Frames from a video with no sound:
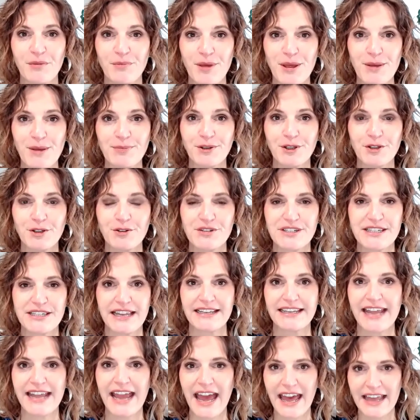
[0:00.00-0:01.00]
the people who
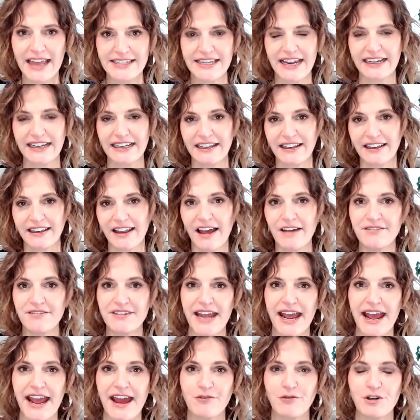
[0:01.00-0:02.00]
said, yes, I'd love
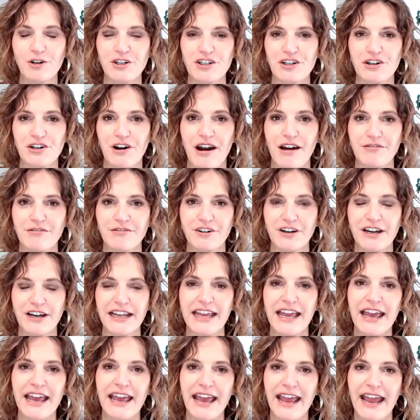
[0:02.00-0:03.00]
to have what you're
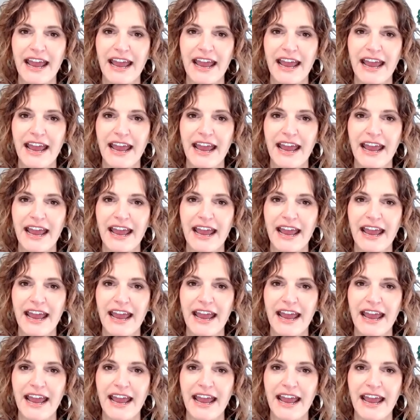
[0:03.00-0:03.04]
offering.